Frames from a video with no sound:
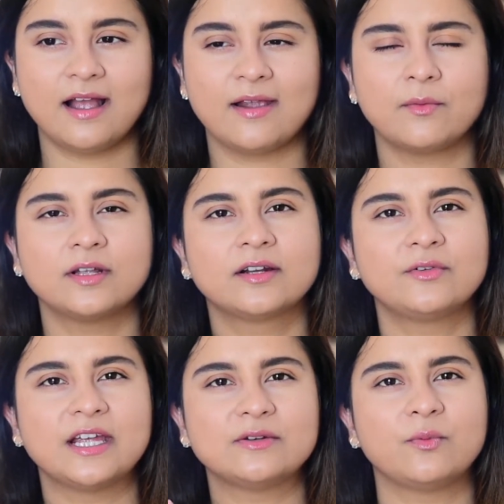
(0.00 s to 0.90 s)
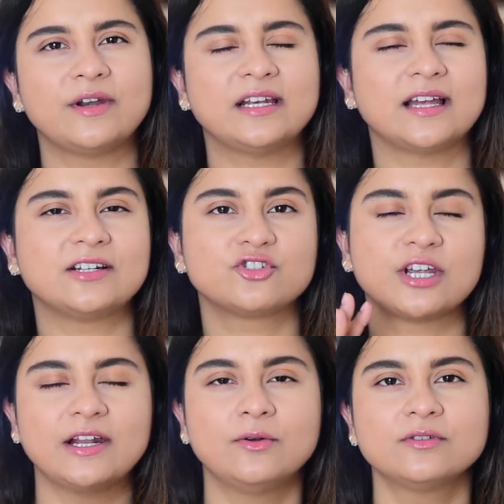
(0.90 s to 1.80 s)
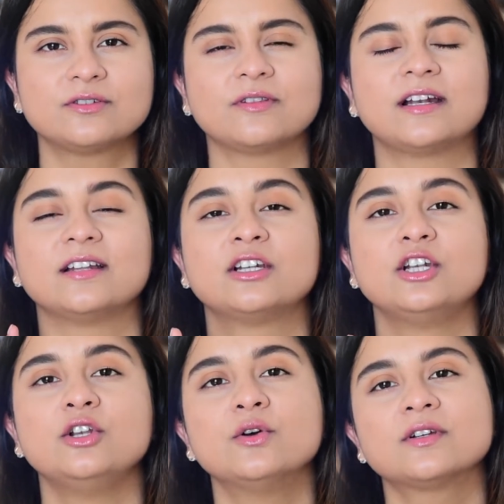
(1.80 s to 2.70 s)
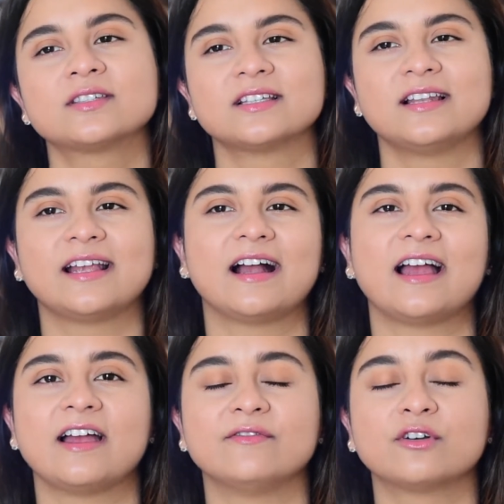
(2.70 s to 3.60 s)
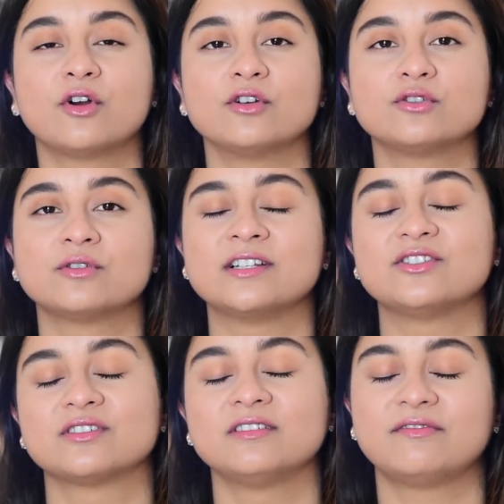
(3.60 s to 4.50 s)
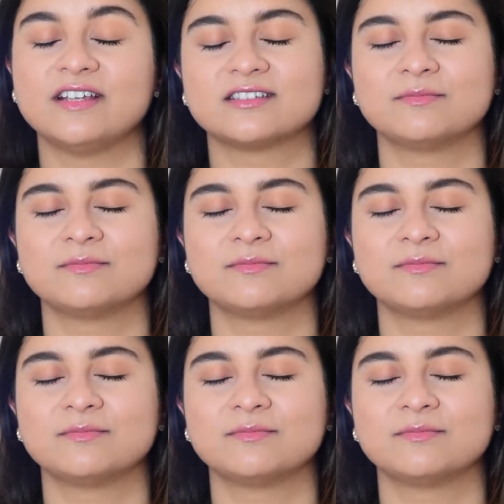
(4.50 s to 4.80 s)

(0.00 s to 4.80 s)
I want to create very light shadows so that it looks like I have a contoured and chiseled face,